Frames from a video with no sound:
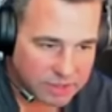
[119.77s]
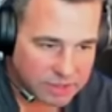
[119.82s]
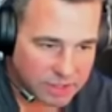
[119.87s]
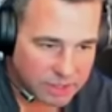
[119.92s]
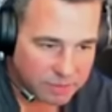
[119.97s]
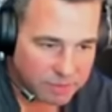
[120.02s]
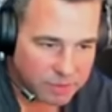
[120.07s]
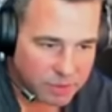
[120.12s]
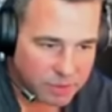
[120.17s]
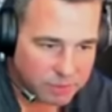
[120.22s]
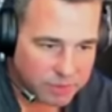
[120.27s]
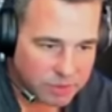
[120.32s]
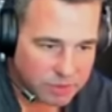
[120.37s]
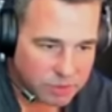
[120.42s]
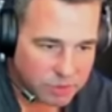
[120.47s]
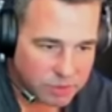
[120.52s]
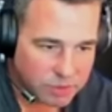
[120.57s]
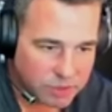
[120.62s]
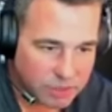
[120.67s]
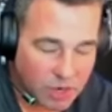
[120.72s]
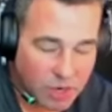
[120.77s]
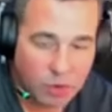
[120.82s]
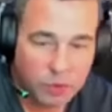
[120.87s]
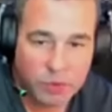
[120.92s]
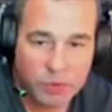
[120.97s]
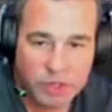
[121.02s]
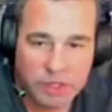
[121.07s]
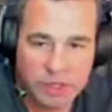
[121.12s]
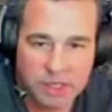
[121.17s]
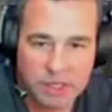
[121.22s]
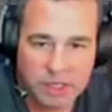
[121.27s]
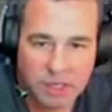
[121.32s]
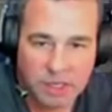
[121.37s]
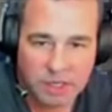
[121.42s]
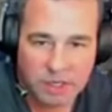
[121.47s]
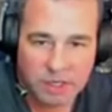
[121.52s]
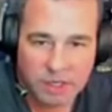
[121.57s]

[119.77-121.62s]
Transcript: I'm going to be doing the